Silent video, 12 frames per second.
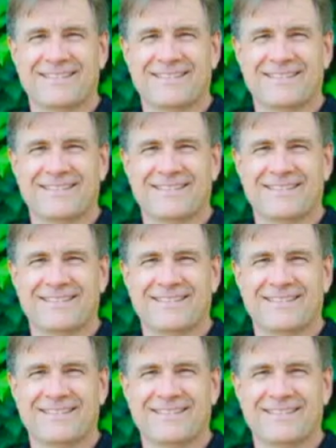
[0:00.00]

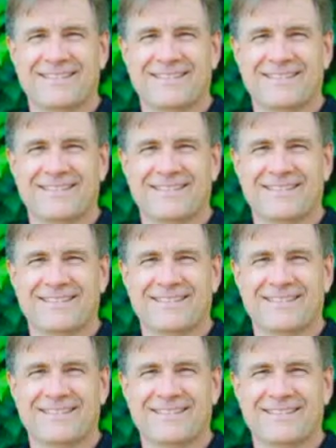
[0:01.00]

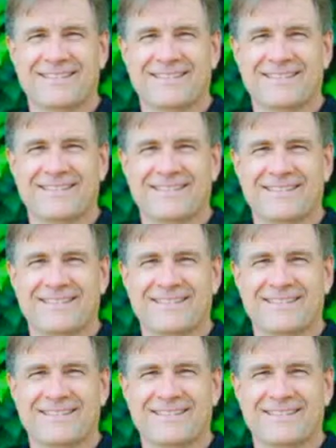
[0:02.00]

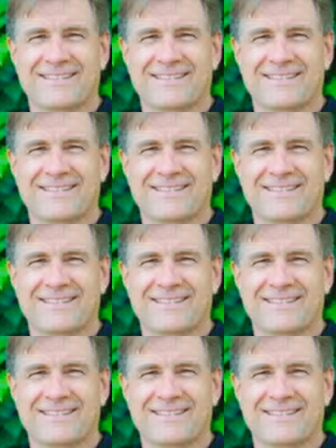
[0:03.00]

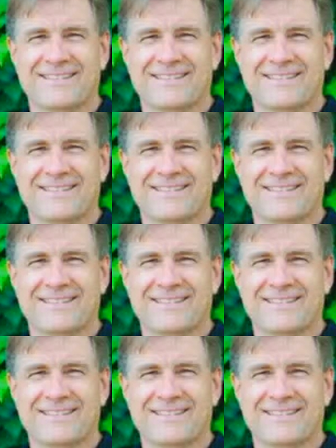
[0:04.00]

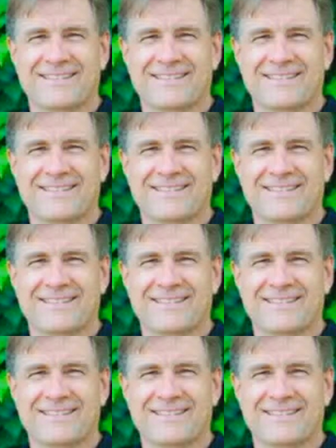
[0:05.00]

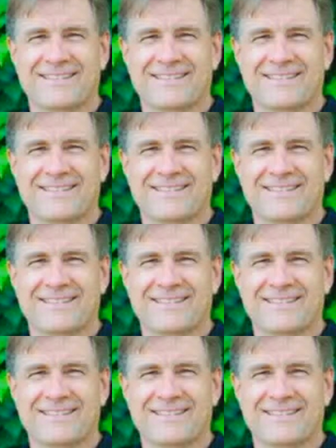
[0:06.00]

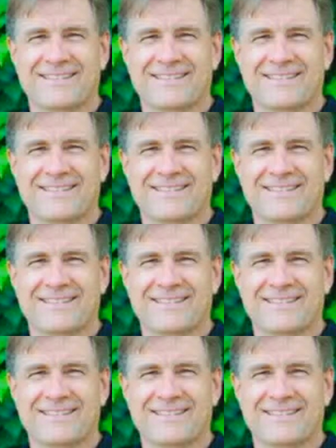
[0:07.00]
This is a still picture; no speech is visible.